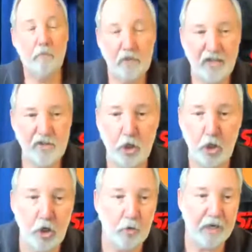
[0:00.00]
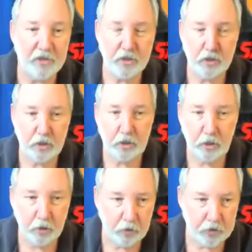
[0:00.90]
that's a good reason to
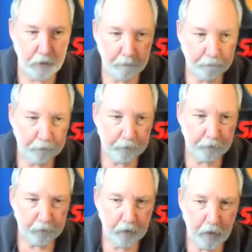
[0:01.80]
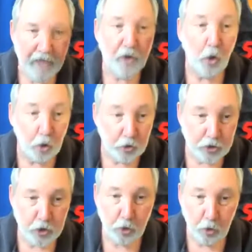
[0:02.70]
use an old
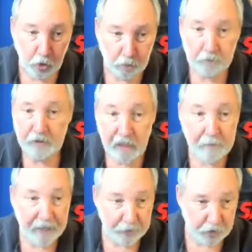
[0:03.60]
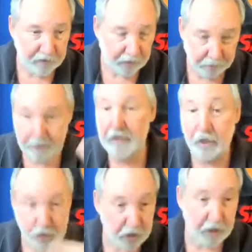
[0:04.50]
school email server
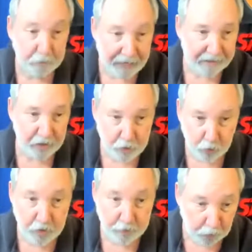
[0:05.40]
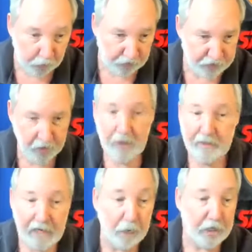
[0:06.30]
because you're going to practice with ports.
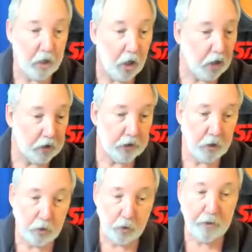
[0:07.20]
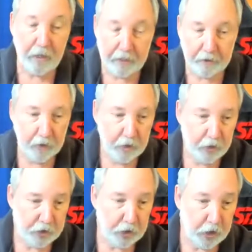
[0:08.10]
Now we could also create
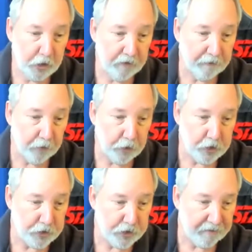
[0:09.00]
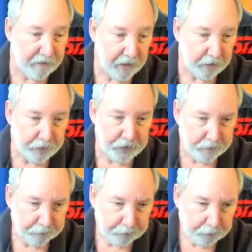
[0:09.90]
secure versions of those.